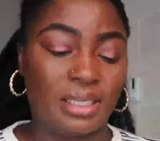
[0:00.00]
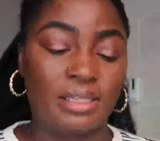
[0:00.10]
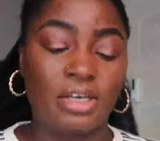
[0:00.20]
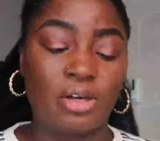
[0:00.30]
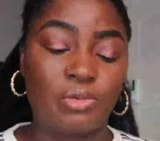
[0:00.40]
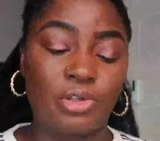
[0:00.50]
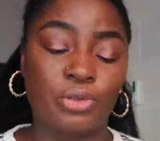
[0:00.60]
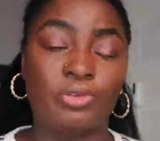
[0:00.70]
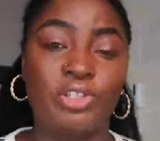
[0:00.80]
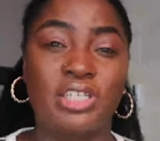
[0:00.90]
They come with the
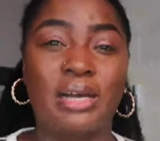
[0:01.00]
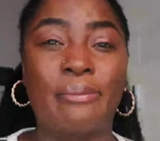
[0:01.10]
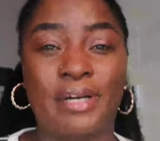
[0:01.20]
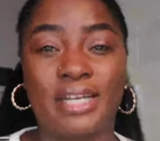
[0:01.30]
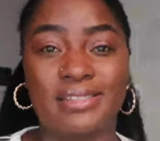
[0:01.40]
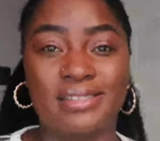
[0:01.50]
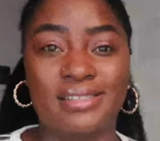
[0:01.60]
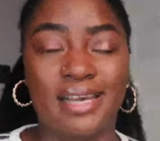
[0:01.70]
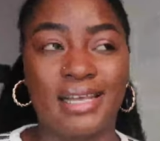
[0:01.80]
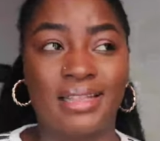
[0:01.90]
original
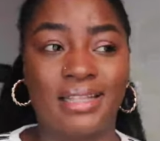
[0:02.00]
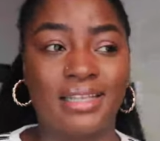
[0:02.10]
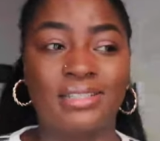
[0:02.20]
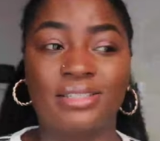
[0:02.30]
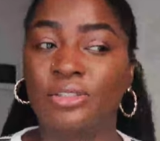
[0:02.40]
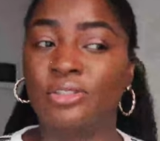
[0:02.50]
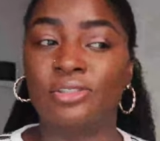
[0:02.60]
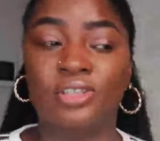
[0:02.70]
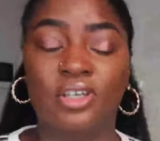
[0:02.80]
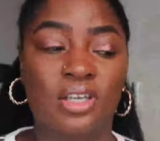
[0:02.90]
prices, and it's
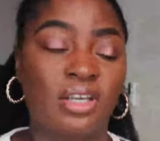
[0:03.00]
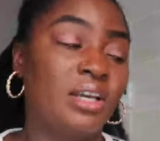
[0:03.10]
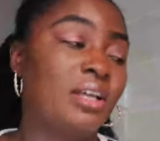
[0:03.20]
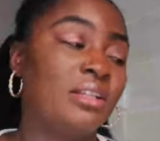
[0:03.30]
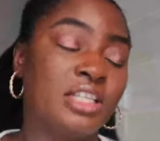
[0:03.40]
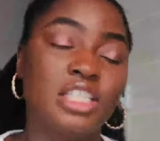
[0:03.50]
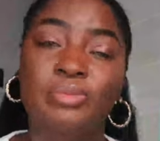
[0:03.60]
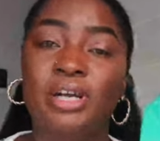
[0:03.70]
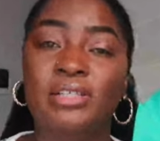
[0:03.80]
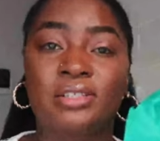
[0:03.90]
just, these
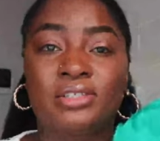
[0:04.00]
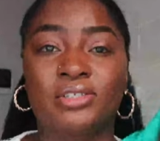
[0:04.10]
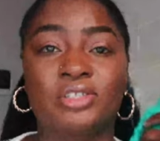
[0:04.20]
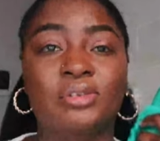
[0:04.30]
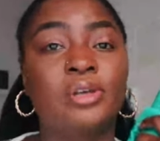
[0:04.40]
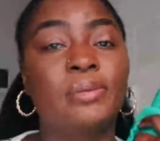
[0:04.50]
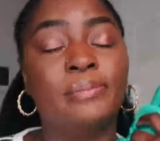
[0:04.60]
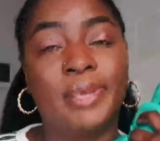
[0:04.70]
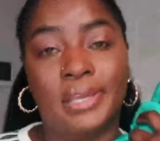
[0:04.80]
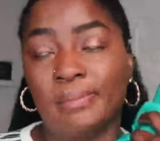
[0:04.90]
prices just
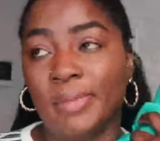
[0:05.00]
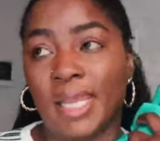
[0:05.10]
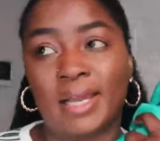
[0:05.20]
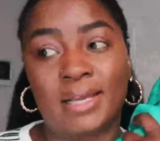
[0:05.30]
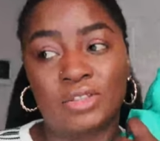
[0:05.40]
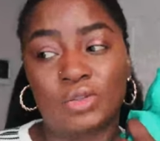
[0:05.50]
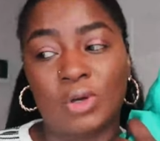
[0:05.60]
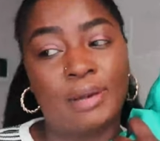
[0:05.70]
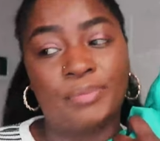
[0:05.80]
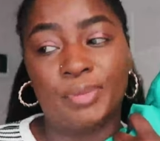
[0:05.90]
make my heart so
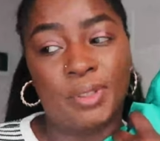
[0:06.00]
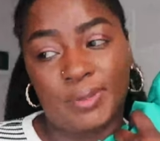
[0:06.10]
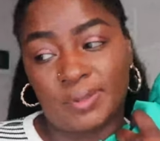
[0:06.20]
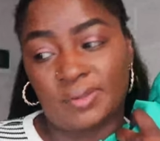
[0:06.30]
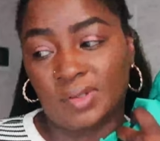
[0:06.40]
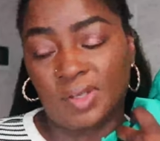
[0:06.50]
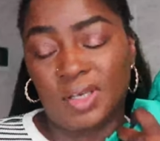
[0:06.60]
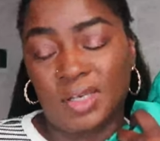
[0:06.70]
happy, because